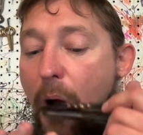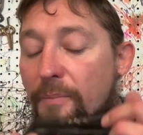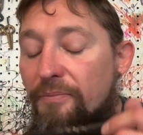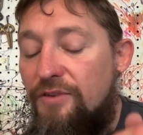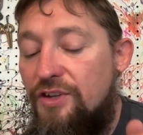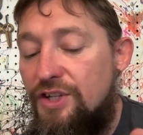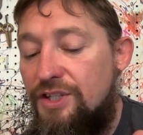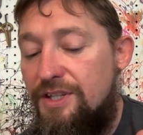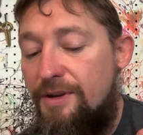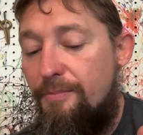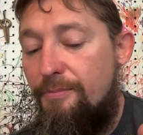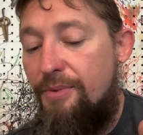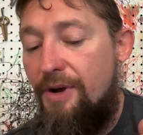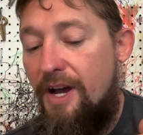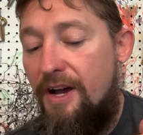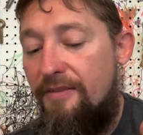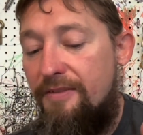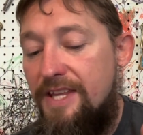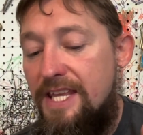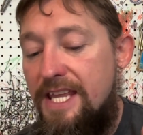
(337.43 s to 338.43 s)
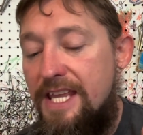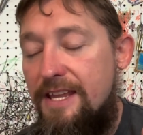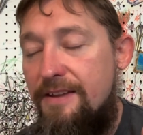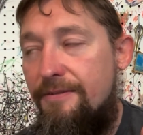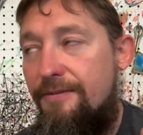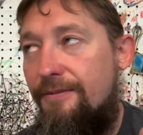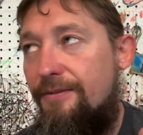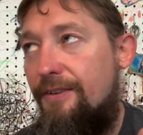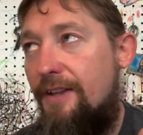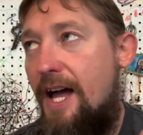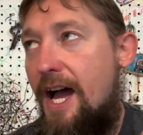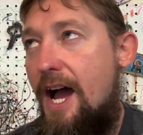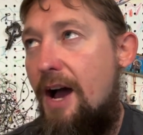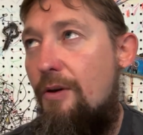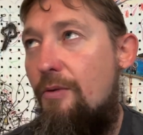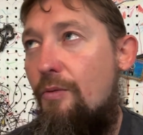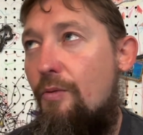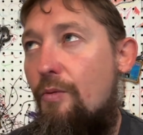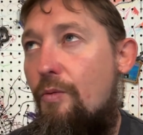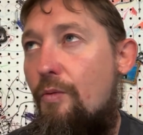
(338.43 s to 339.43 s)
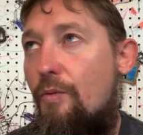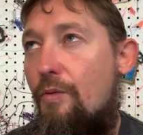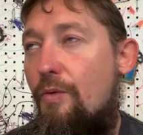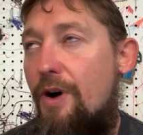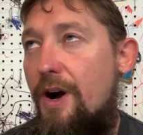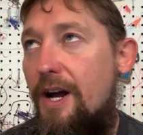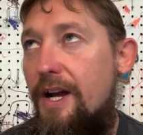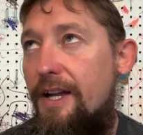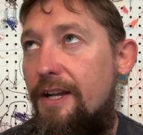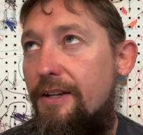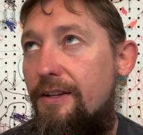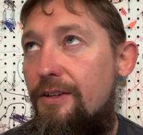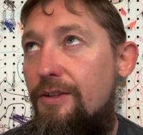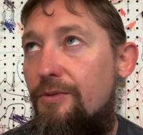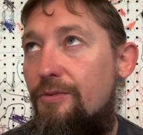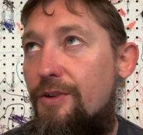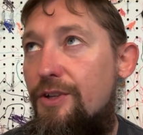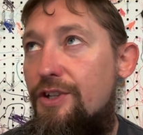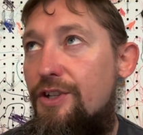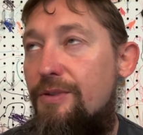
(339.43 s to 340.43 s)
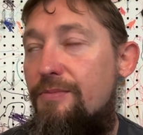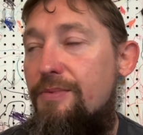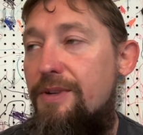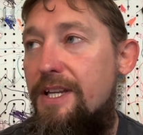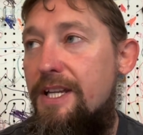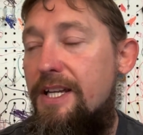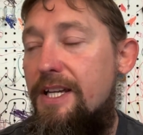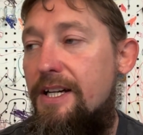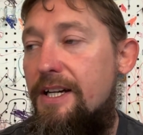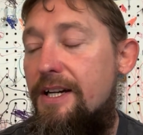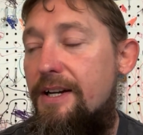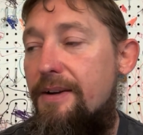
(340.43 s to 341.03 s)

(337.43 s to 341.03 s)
Just above E flat 1, which would be